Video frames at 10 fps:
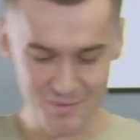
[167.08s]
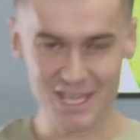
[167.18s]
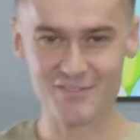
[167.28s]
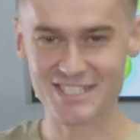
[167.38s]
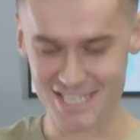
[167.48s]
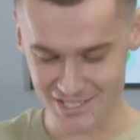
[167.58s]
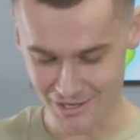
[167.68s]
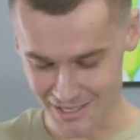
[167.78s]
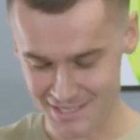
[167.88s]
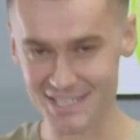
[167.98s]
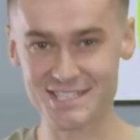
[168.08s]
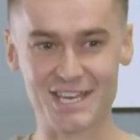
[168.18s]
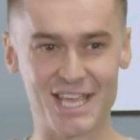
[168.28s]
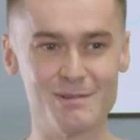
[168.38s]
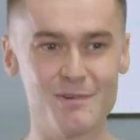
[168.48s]
been given $10, and
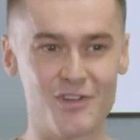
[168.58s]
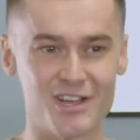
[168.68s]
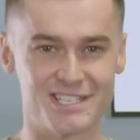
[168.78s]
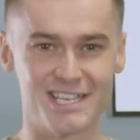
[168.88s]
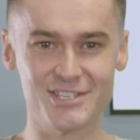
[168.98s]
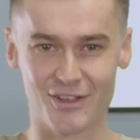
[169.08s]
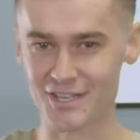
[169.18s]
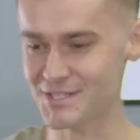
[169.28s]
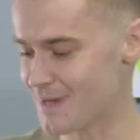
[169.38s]
today we've got $10